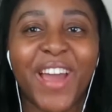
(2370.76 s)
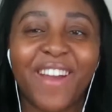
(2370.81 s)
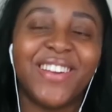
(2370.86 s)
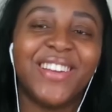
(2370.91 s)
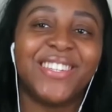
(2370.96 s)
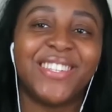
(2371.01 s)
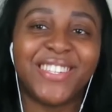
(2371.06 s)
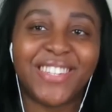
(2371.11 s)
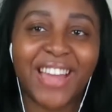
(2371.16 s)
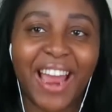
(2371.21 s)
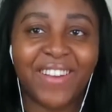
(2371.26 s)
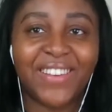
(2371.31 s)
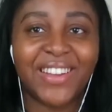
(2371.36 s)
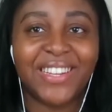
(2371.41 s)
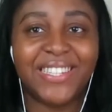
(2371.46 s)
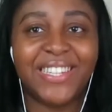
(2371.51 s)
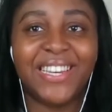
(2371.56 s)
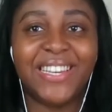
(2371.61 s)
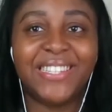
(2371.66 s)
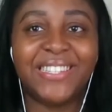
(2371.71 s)
various
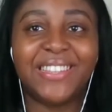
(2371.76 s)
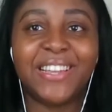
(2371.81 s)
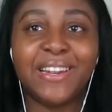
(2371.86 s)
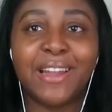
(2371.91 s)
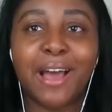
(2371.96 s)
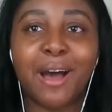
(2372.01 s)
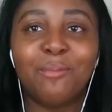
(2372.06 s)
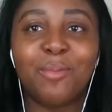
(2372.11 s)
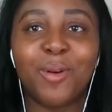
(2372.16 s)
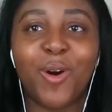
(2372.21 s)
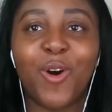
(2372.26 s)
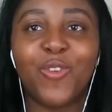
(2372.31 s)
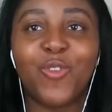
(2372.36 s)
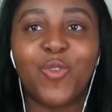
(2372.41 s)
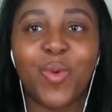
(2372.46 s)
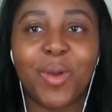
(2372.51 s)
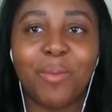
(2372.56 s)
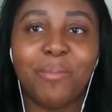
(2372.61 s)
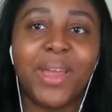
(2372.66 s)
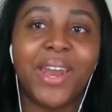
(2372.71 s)
charities, the number
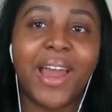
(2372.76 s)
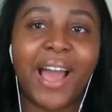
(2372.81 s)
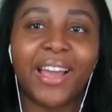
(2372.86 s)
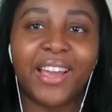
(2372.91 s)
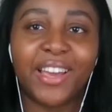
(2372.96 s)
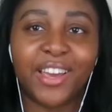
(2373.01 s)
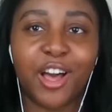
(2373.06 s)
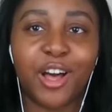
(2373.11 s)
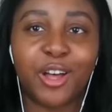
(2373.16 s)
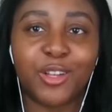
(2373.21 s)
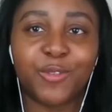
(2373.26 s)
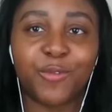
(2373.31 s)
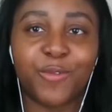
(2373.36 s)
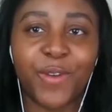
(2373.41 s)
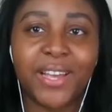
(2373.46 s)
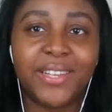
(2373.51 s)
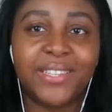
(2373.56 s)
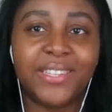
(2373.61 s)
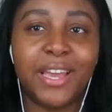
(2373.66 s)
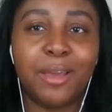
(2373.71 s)
of women and girls
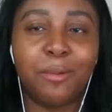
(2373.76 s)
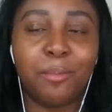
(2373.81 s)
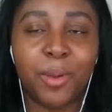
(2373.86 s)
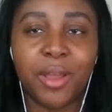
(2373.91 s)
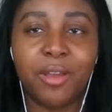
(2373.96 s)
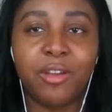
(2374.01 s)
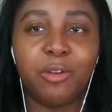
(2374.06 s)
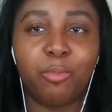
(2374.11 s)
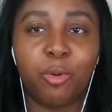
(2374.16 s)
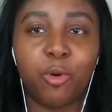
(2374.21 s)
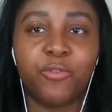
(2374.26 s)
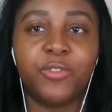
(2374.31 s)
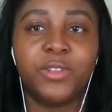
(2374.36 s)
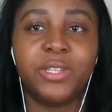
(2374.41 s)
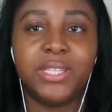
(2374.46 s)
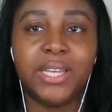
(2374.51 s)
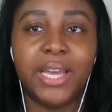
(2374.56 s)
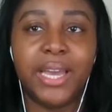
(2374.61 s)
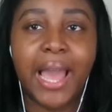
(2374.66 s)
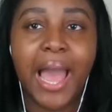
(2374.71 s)
facing period
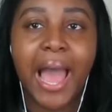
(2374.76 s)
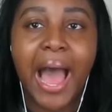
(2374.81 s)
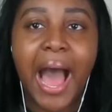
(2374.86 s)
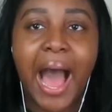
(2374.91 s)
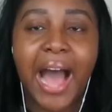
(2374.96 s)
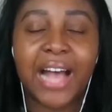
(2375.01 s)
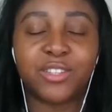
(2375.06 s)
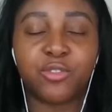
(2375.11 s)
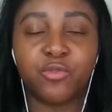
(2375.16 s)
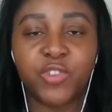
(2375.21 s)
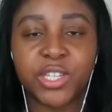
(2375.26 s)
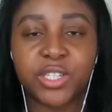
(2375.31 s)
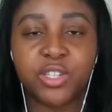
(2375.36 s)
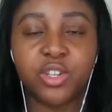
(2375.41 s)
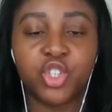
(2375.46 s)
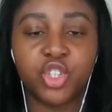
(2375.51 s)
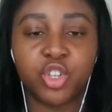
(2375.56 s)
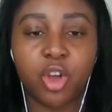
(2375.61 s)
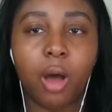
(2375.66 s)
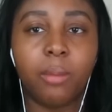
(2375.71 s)
poverty has
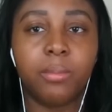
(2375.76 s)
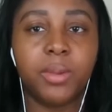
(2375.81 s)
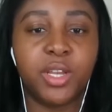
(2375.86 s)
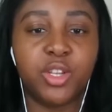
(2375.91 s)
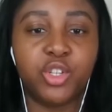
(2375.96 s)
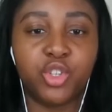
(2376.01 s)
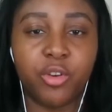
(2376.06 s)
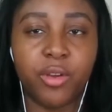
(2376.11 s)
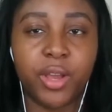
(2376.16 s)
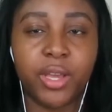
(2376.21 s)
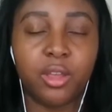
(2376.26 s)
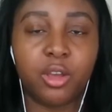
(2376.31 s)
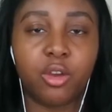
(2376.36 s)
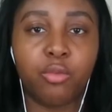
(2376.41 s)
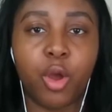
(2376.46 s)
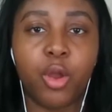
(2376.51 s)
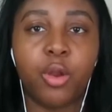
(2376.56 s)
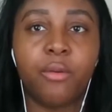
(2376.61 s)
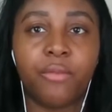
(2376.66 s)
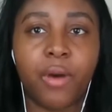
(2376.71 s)
risen sharply during the
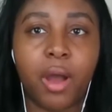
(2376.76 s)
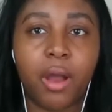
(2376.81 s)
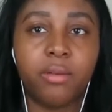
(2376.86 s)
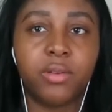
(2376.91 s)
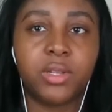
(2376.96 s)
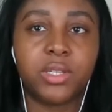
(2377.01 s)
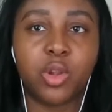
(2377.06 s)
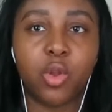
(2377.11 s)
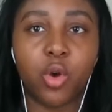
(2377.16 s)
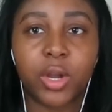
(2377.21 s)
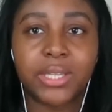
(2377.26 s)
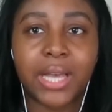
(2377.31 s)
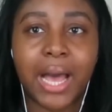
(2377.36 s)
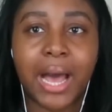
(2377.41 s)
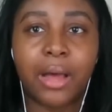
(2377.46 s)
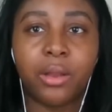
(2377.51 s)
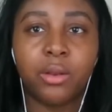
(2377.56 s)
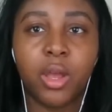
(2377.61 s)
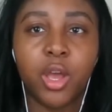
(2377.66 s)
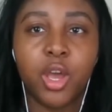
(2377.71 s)
coronavirus
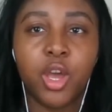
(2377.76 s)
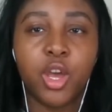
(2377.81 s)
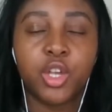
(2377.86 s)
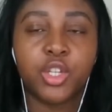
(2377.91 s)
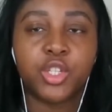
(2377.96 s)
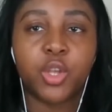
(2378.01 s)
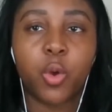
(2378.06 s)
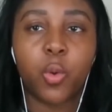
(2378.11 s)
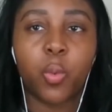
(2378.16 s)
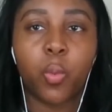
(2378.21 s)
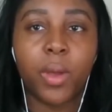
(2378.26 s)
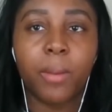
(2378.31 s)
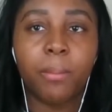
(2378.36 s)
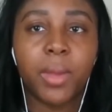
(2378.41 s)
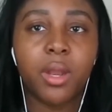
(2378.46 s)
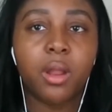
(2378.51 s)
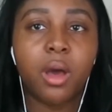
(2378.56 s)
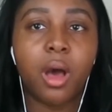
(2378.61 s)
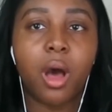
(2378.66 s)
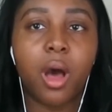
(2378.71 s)
lockdown. So
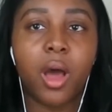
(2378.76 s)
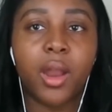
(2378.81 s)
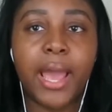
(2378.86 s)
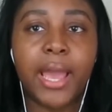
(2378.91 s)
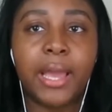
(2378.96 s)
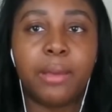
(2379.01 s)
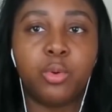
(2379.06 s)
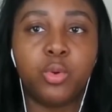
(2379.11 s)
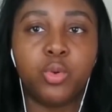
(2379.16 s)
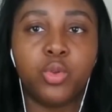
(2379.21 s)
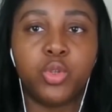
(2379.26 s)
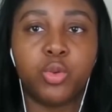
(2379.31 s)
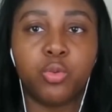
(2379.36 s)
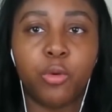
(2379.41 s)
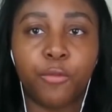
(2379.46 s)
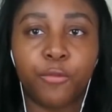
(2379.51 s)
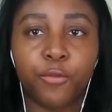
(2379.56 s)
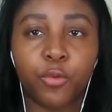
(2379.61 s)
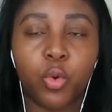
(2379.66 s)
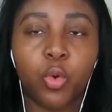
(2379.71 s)
women are unable
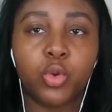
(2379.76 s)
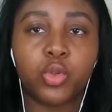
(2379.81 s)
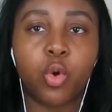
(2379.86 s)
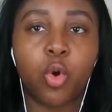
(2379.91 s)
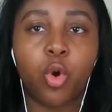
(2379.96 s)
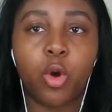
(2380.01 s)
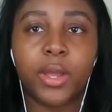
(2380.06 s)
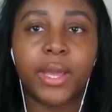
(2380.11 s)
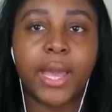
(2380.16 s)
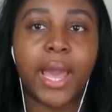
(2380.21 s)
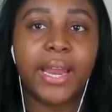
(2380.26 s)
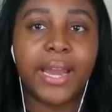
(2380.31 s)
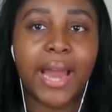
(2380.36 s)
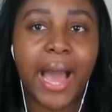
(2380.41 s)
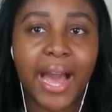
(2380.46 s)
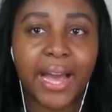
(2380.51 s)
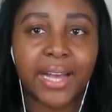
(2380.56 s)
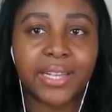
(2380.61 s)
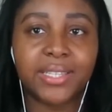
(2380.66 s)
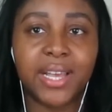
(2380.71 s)
to afford or gain
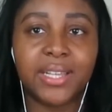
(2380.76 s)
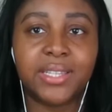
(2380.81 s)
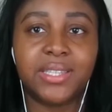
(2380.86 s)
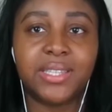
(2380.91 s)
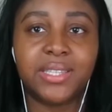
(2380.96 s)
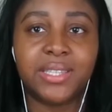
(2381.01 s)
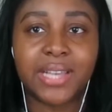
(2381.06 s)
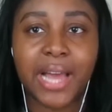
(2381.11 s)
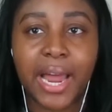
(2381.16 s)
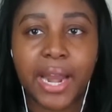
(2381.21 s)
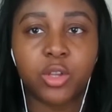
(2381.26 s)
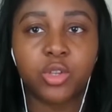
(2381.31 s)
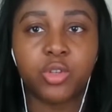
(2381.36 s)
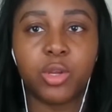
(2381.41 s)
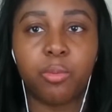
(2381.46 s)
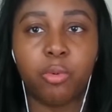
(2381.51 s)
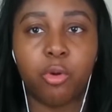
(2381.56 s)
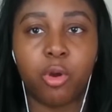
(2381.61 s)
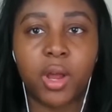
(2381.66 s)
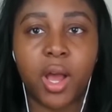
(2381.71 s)
access to
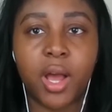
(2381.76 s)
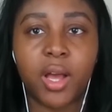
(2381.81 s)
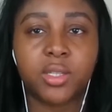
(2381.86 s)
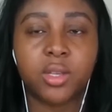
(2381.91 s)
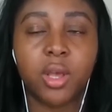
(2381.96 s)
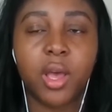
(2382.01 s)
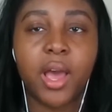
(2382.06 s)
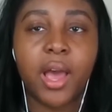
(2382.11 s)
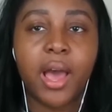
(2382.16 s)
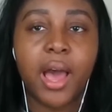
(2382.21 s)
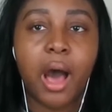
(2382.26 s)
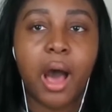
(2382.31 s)
sanitary products,